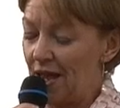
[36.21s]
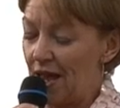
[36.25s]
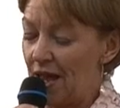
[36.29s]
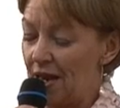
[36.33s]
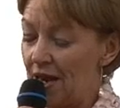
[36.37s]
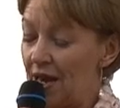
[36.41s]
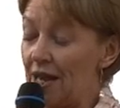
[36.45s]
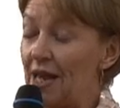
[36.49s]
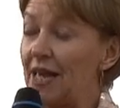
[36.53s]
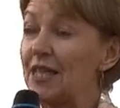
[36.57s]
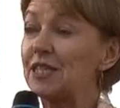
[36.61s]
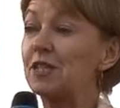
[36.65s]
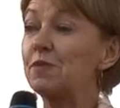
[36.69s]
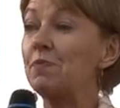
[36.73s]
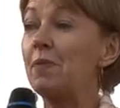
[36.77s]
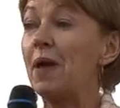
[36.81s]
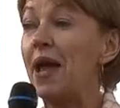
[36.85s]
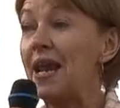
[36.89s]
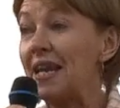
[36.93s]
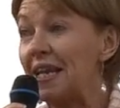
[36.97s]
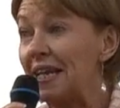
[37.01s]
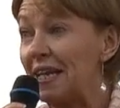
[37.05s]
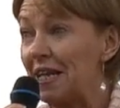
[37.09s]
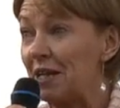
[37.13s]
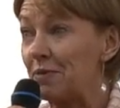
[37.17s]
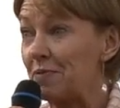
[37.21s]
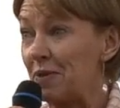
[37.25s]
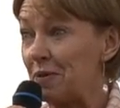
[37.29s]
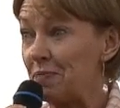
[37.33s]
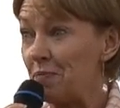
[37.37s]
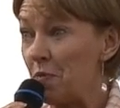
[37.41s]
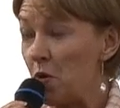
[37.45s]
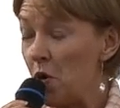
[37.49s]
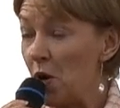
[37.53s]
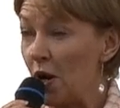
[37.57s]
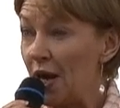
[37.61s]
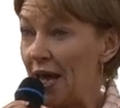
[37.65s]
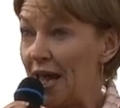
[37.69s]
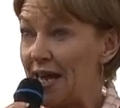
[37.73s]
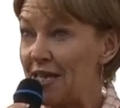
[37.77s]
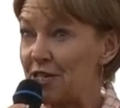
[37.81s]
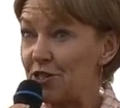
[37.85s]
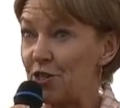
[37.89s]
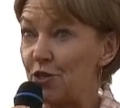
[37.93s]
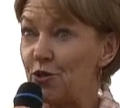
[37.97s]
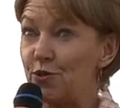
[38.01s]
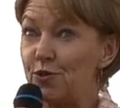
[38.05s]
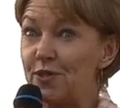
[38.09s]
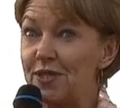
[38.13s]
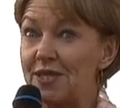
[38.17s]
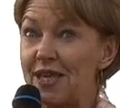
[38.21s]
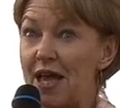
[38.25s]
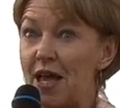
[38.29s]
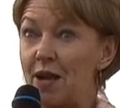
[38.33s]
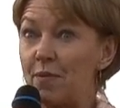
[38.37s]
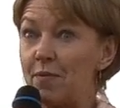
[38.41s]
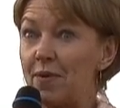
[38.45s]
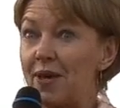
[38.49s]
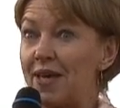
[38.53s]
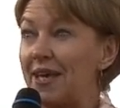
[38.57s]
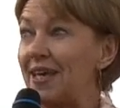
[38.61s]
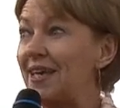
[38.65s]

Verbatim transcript: and I'll explain a little bit more later who Selma